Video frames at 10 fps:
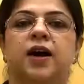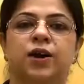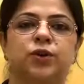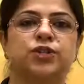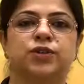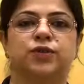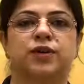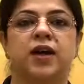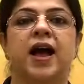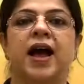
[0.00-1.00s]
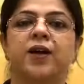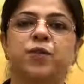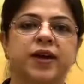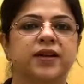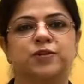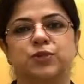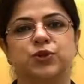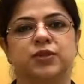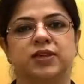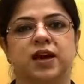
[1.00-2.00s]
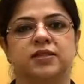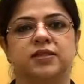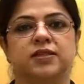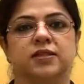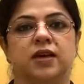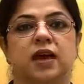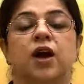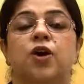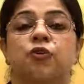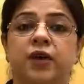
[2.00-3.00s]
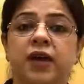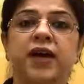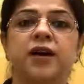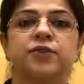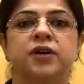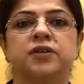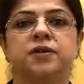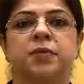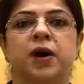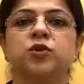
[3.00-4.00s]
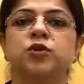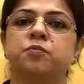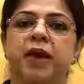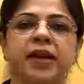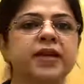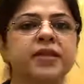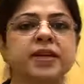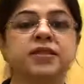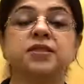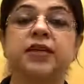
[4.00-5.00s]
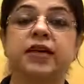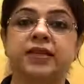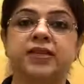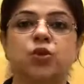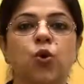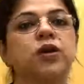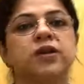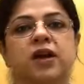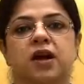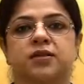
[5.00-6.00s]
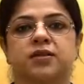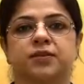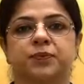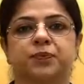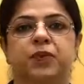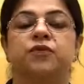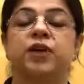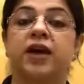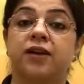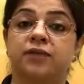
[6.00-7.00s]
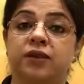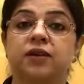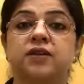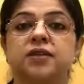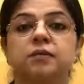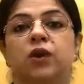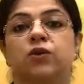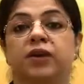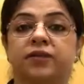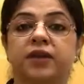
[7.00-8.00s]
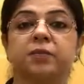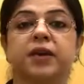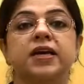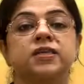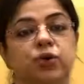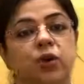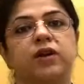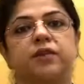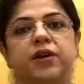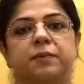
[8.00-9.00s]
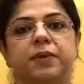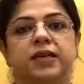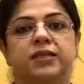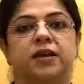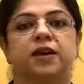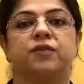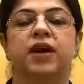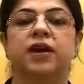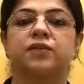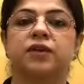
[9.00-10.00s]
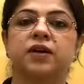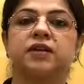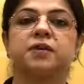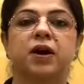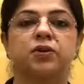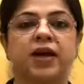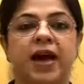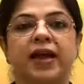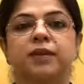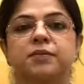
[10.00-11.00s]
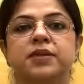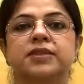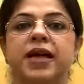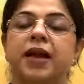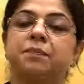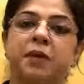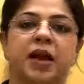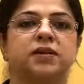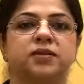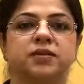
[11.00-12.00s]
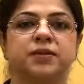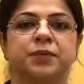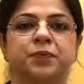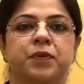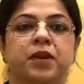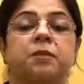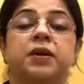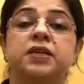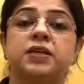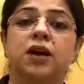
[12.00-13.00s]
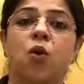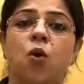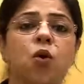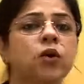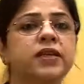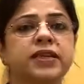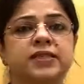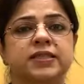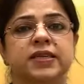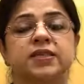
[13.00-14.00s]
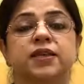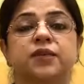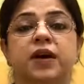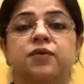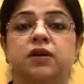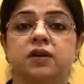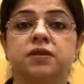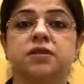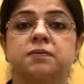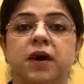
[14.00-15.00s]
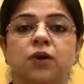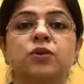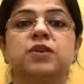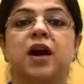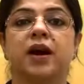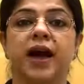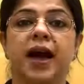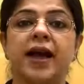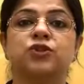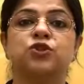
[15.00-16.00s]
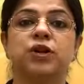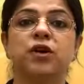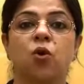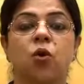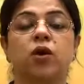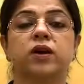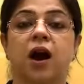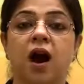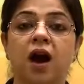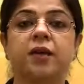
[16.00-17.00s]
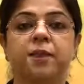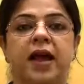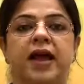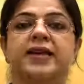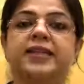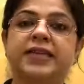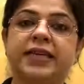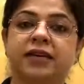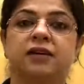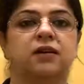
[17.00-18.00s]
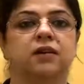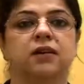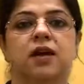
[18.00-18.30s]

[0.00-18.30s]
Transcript: Hello children and welcome to the class. We have learnt about many things in this whole class. We have learnt about living beings, non-living beings. We have learnt about animals and plants. But all these things that we have learnt about are actually on our planet, the Earth.